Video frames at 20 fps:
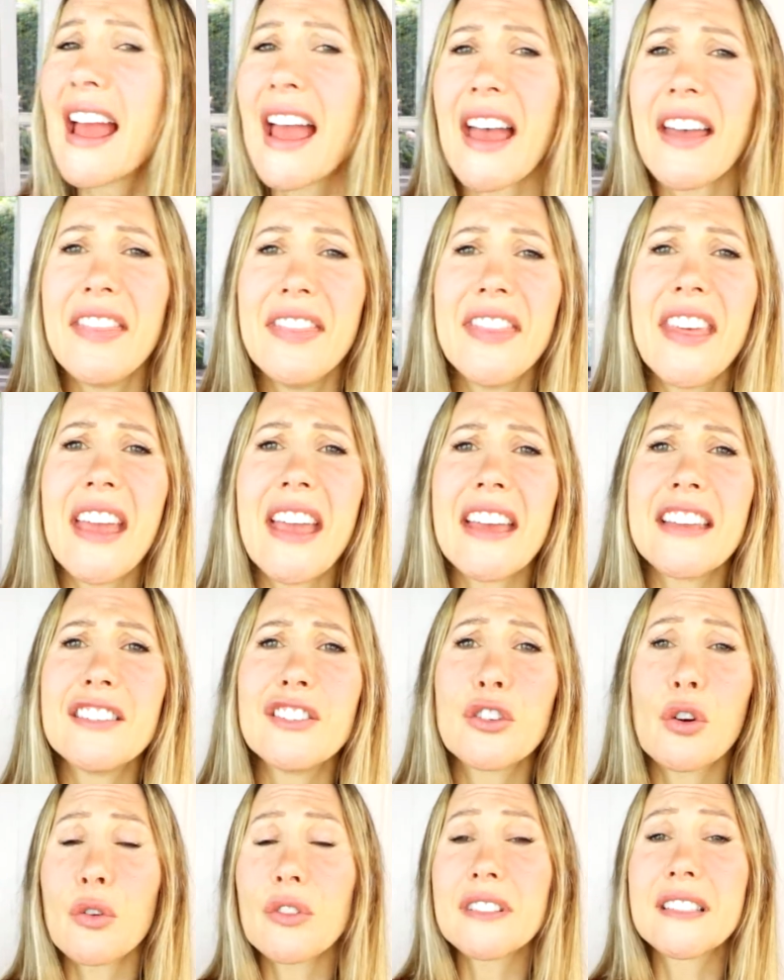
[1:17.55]
And
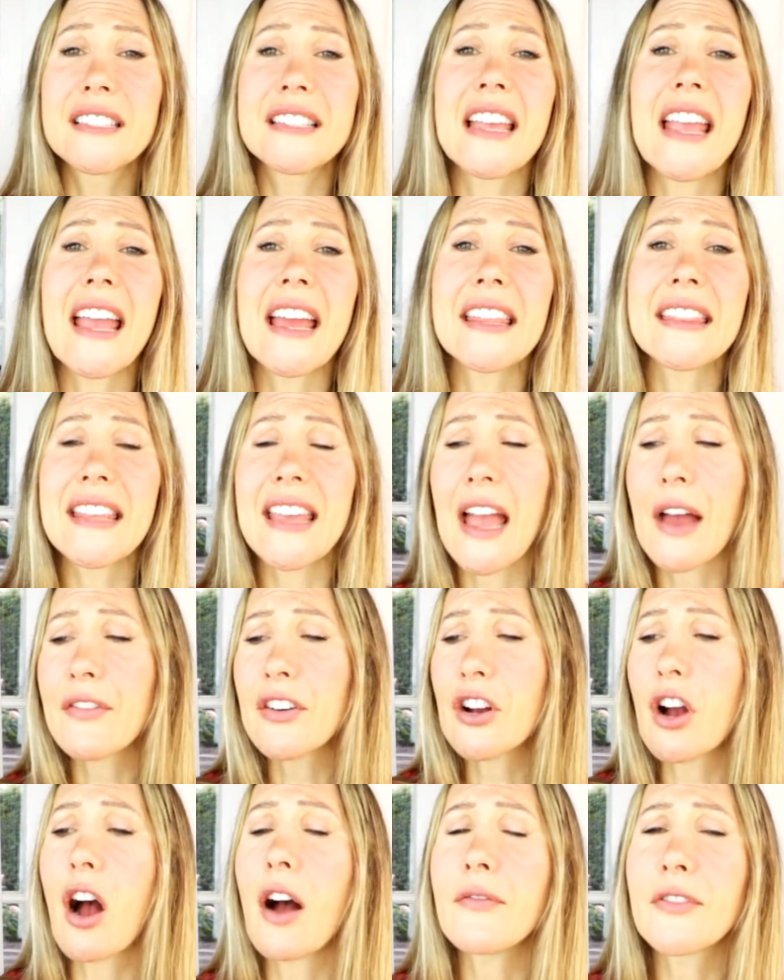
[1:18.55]
then towards the end, they have
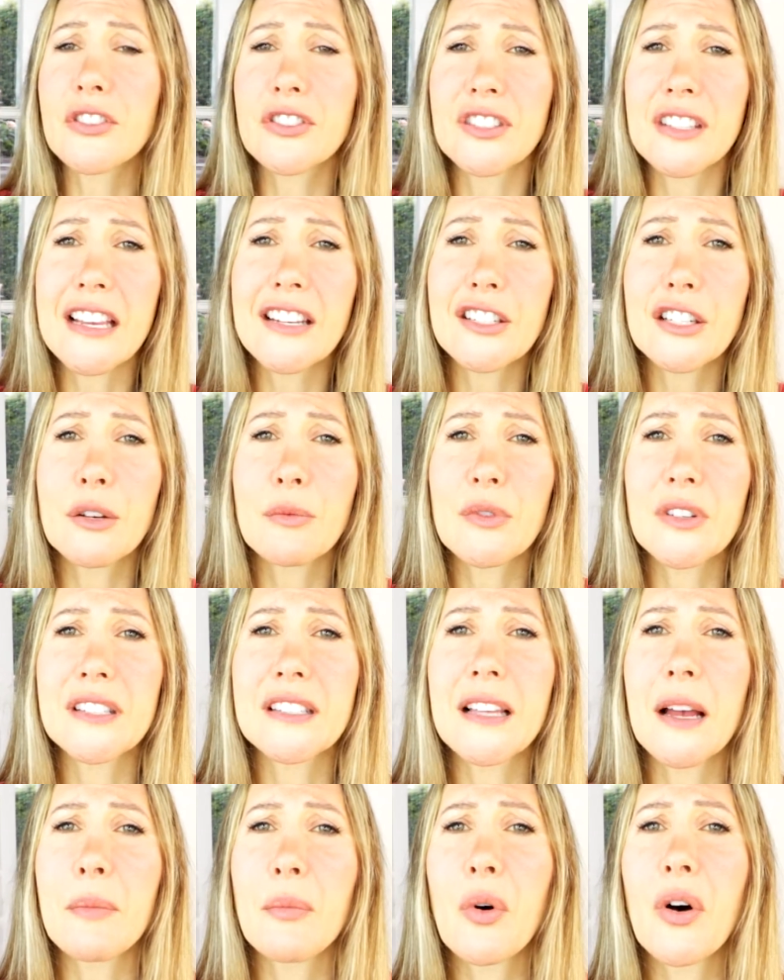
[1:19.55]
a conversation with
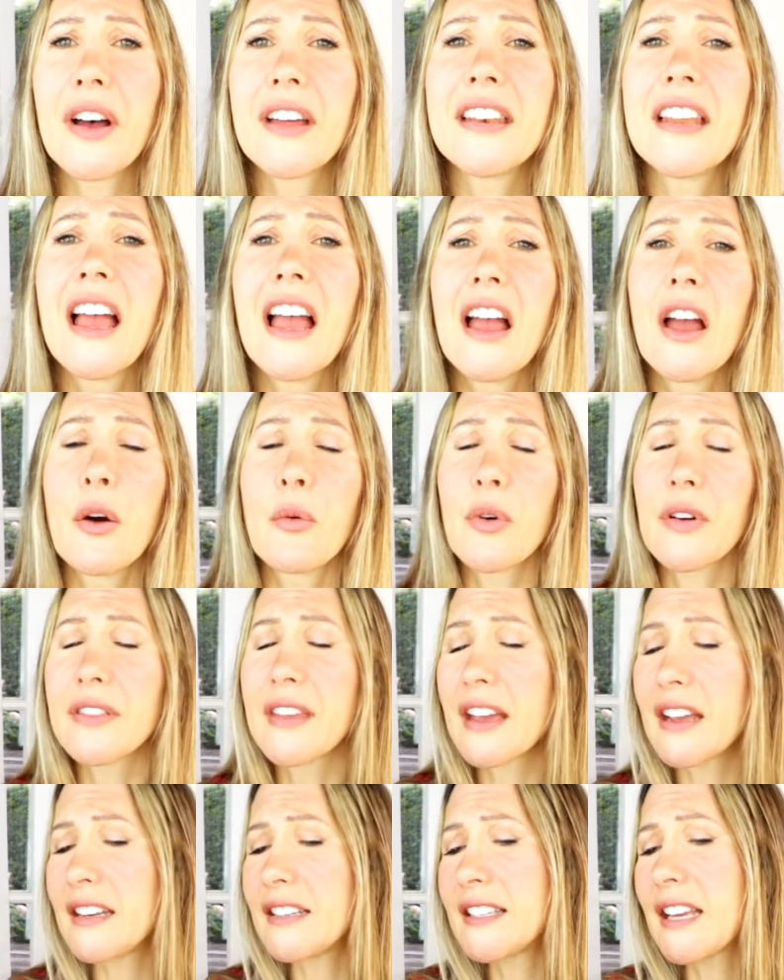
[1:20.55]
someone where
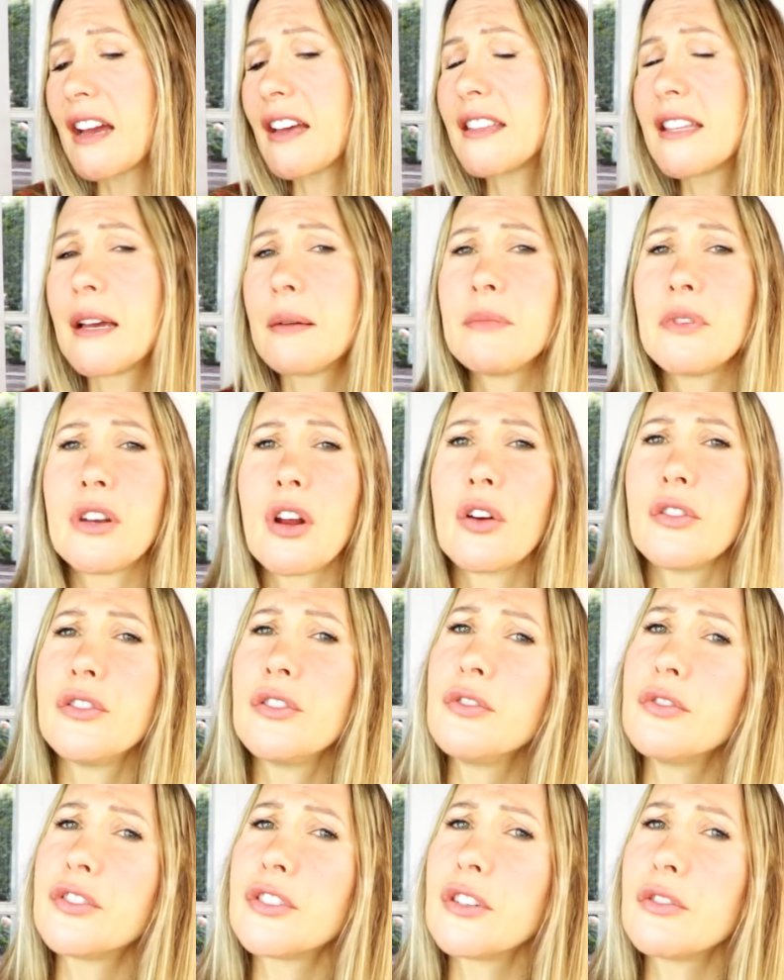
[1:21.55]
they tell them, you know,
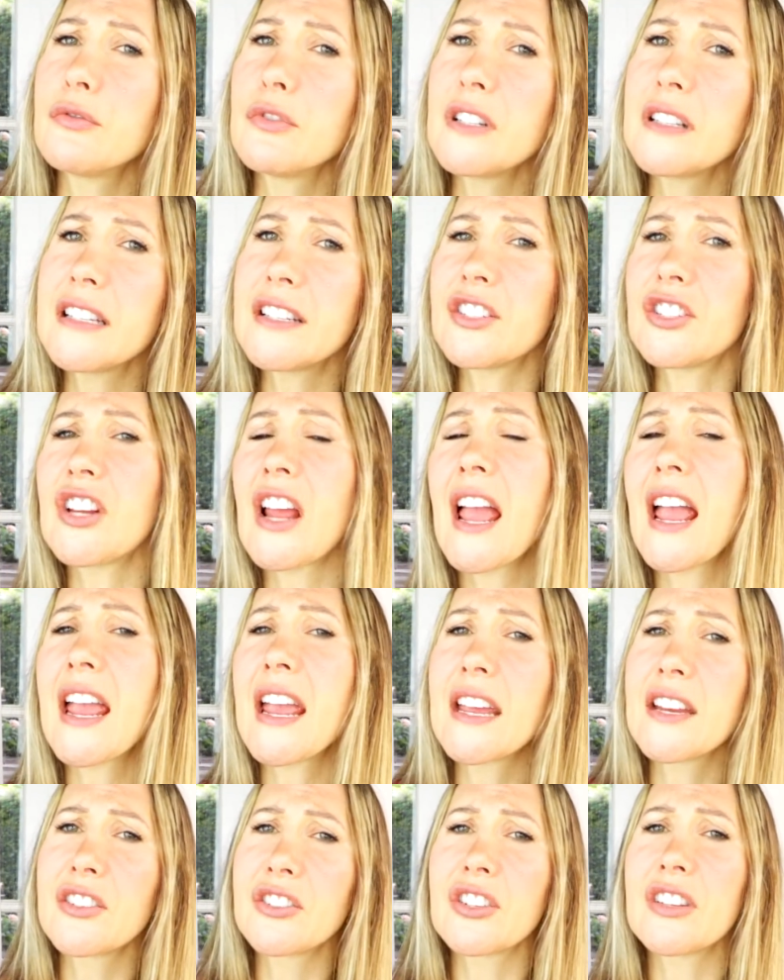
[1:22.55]
you should really
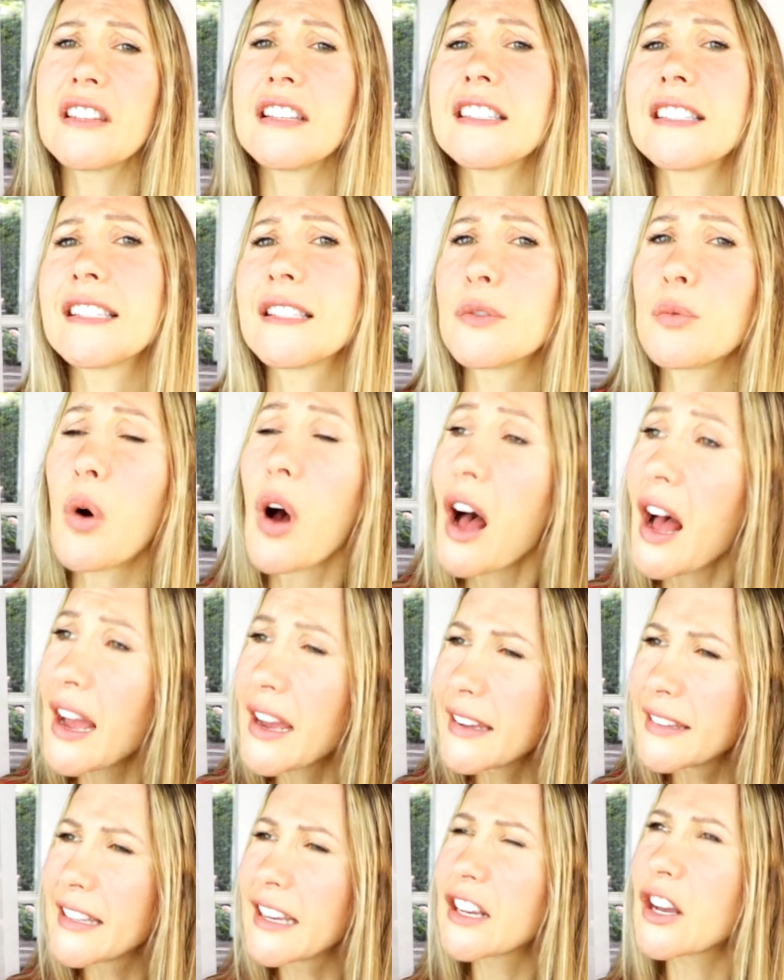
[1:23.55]
change, and this is
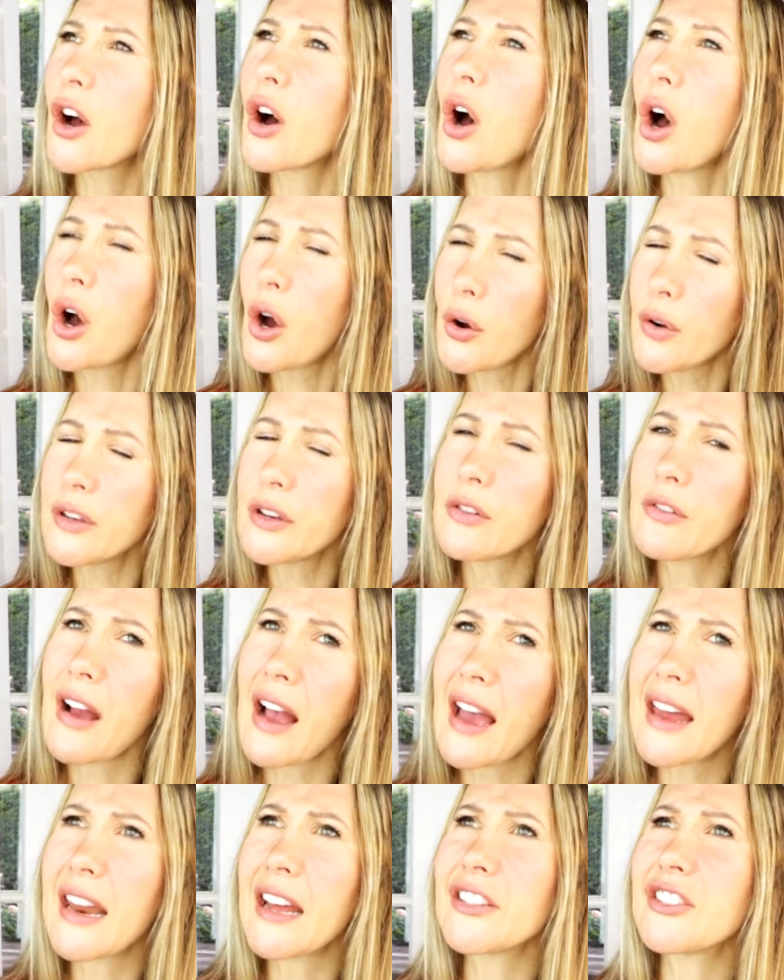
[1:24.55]
why. And they go, oh, you're
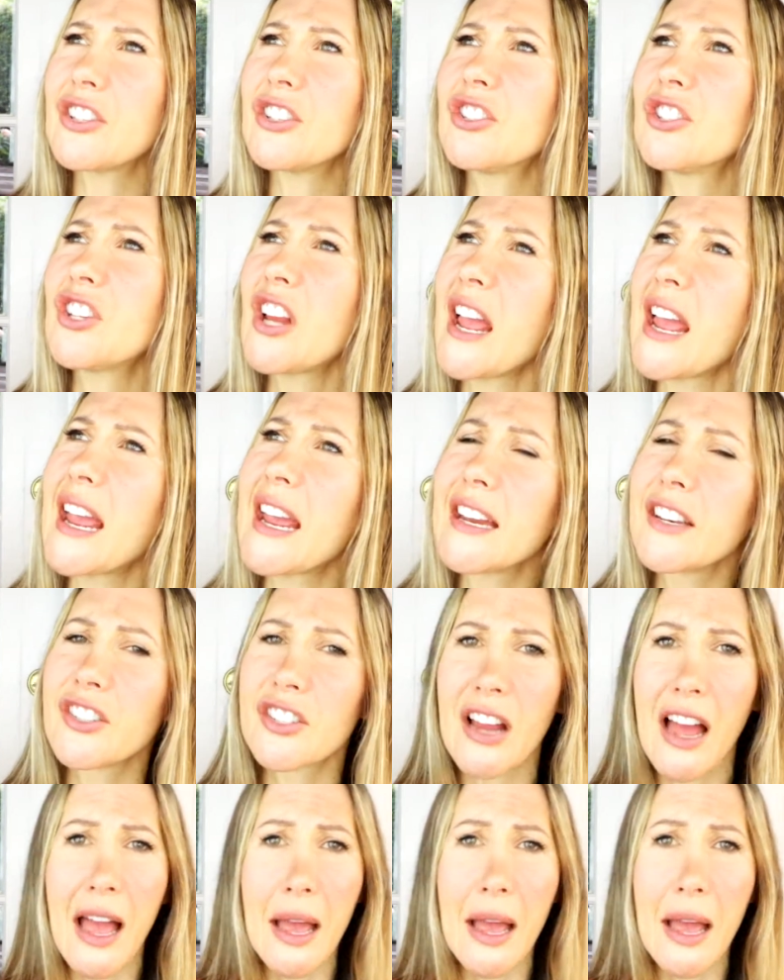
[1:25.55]
right, I should change.